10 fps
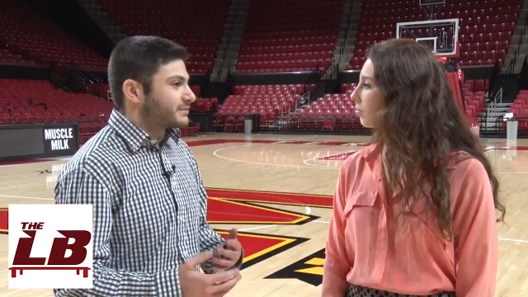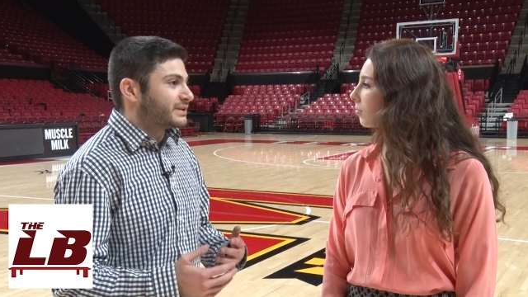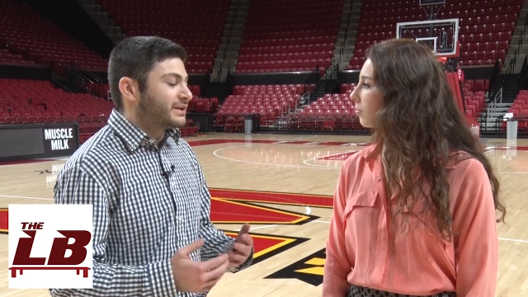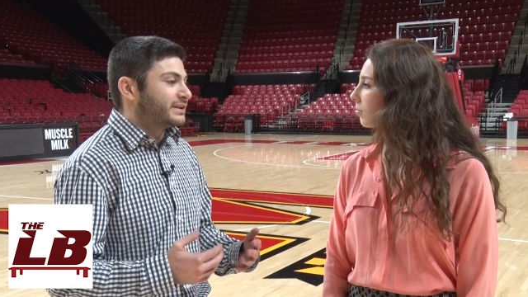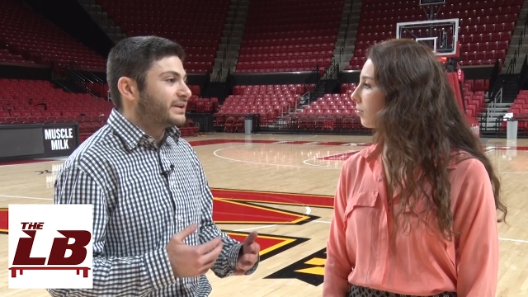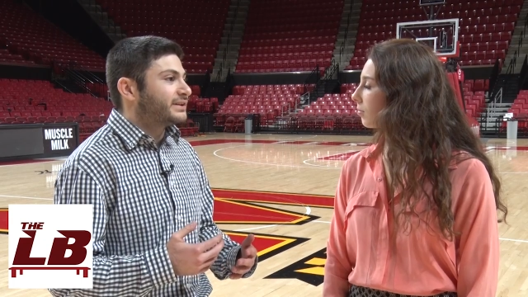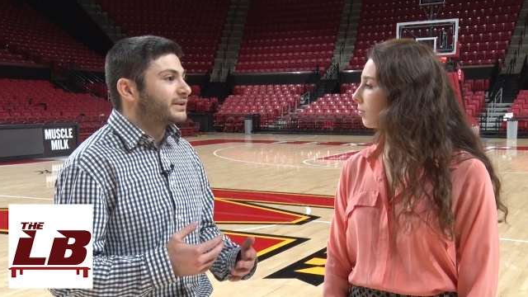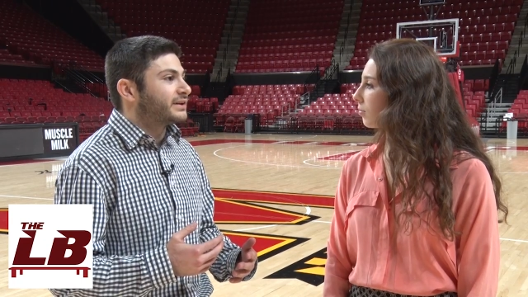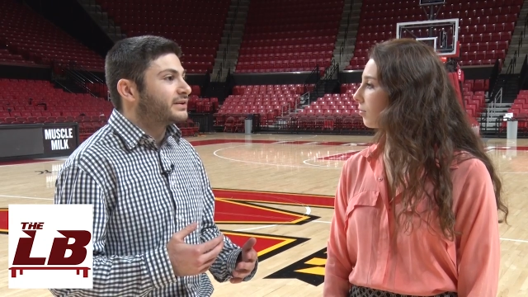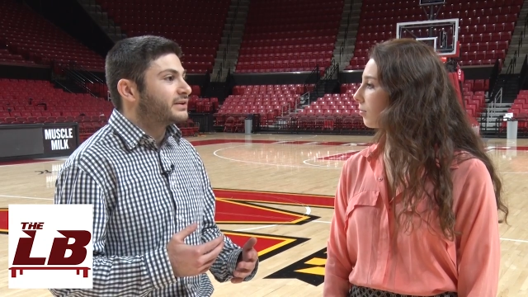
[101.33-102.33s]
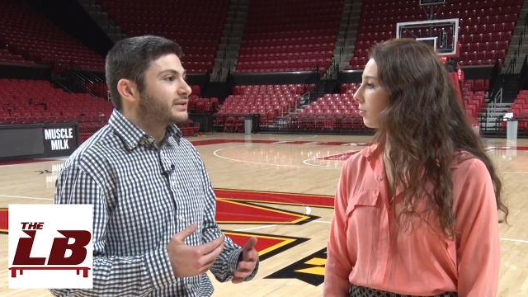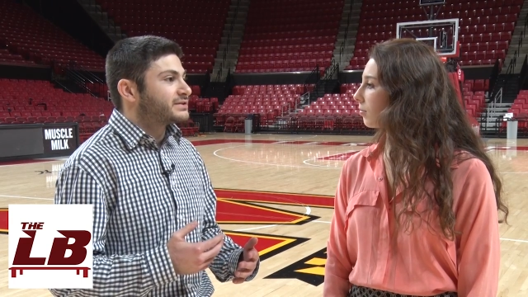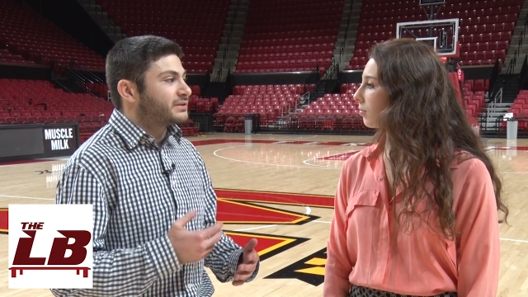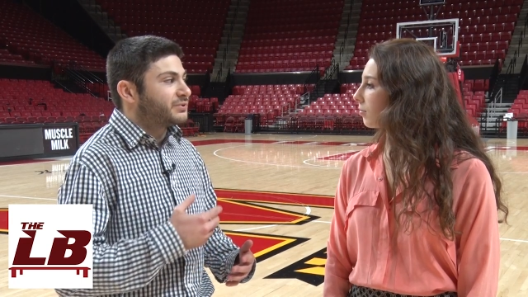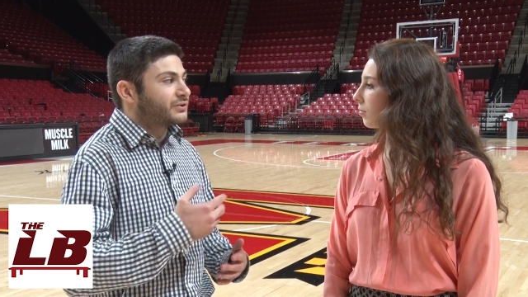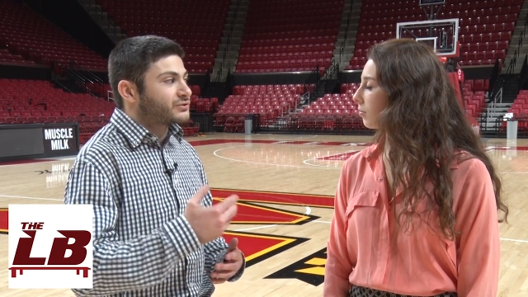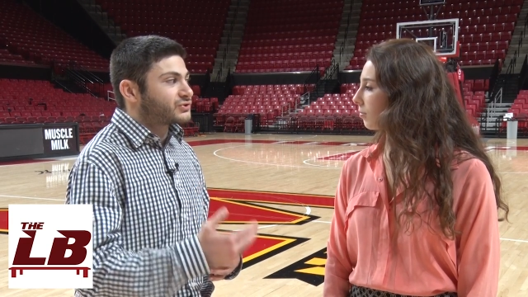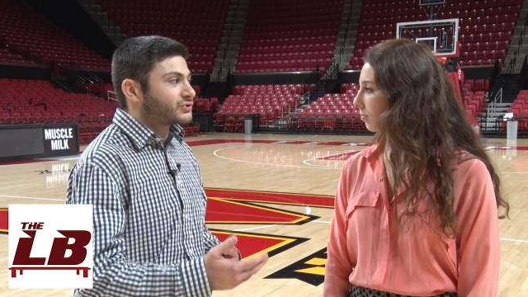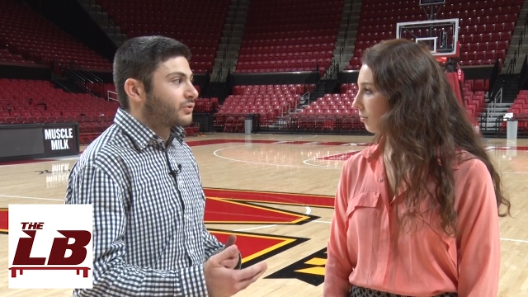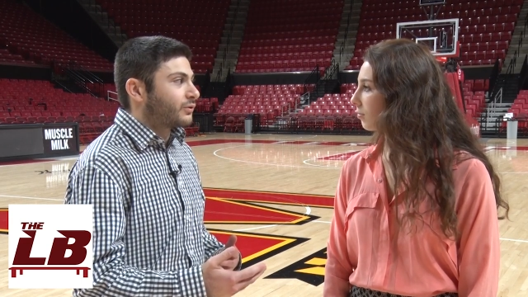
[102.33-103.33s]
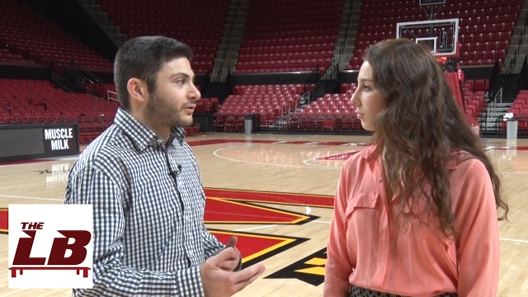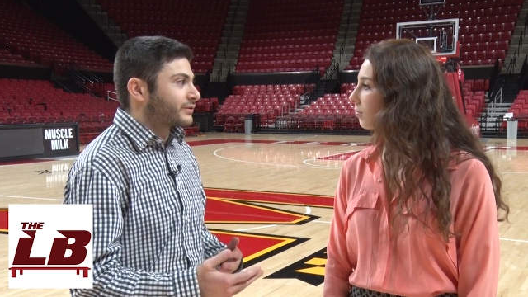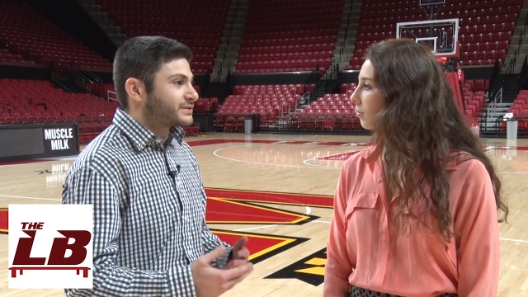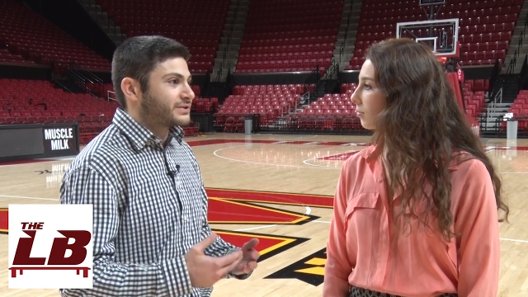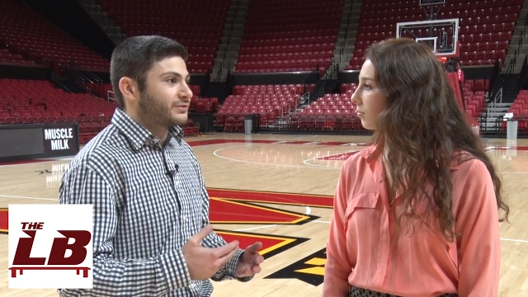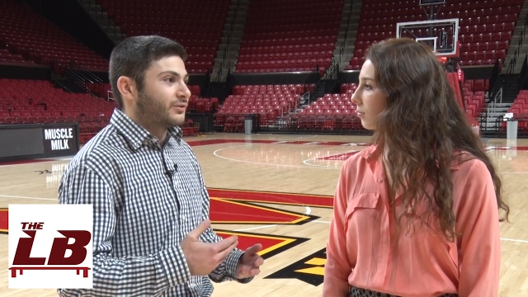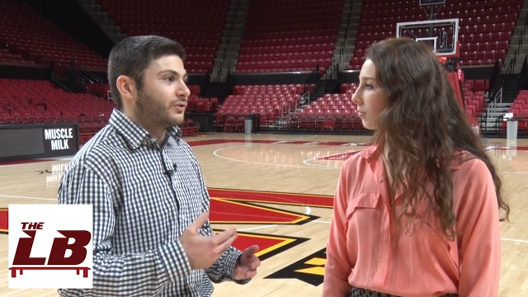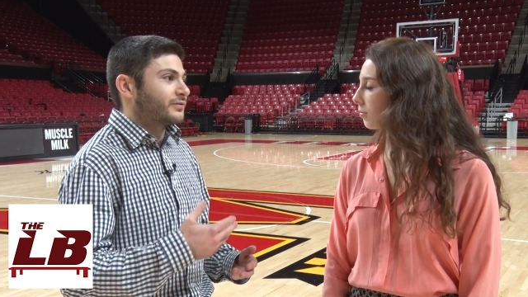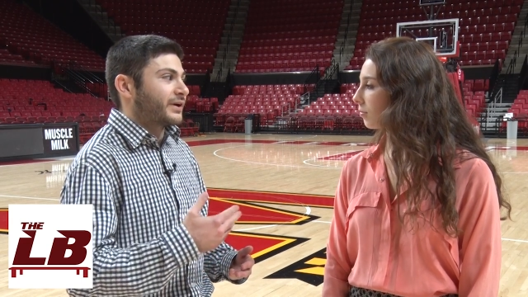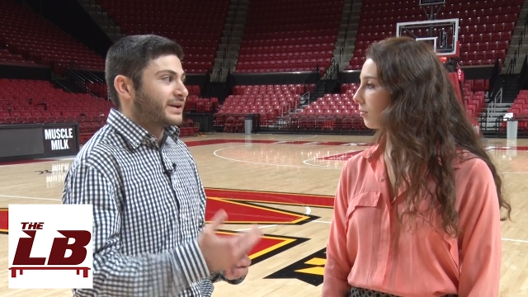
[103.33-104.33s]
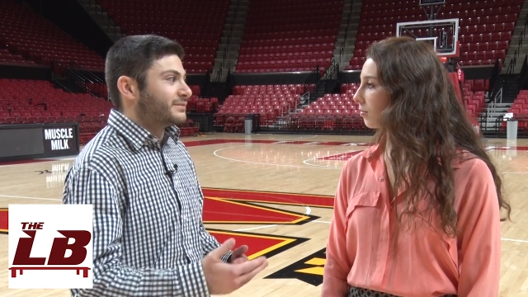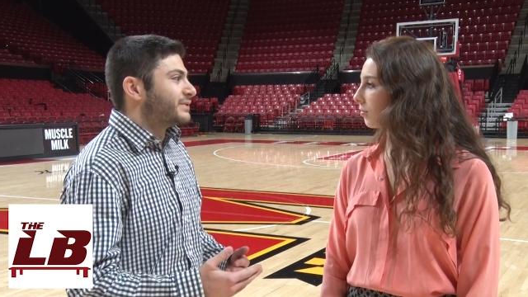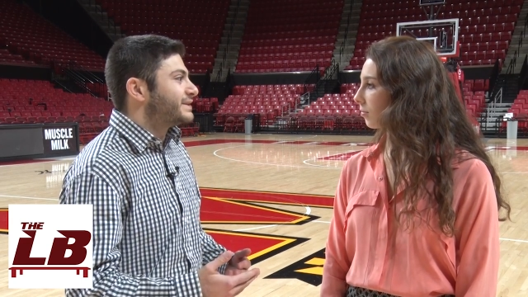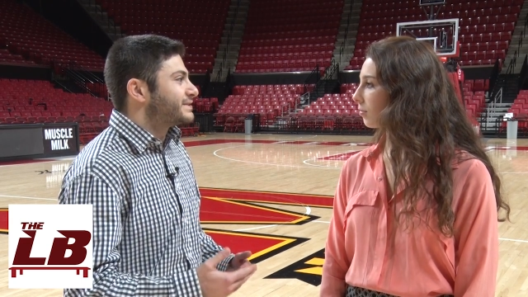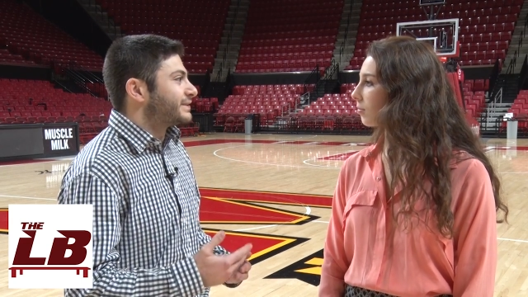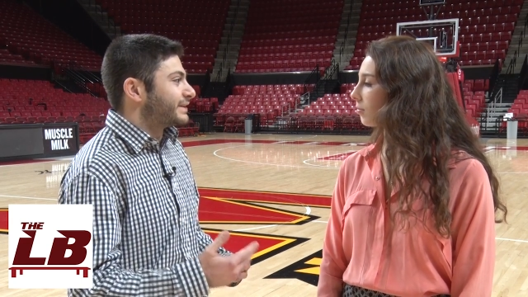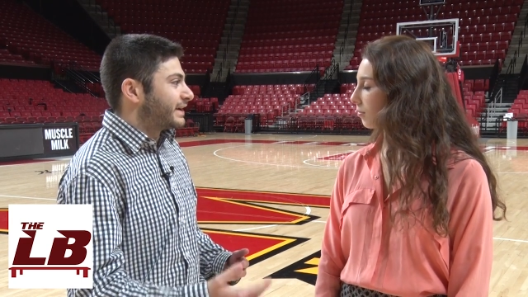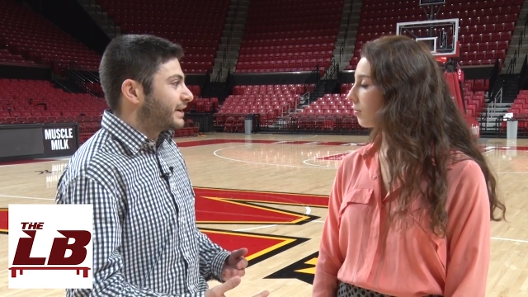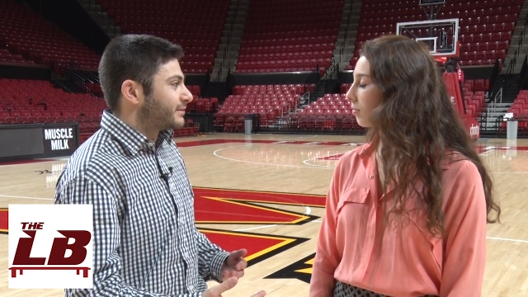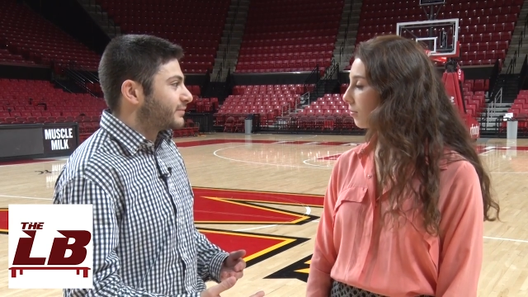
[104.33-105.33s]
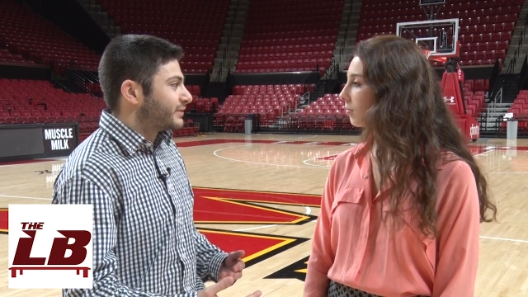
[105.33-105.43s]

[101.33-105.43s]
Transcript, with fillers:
Speaker 1: I mean, they, they didn't let St. Peter's score until over eight minutes into the game.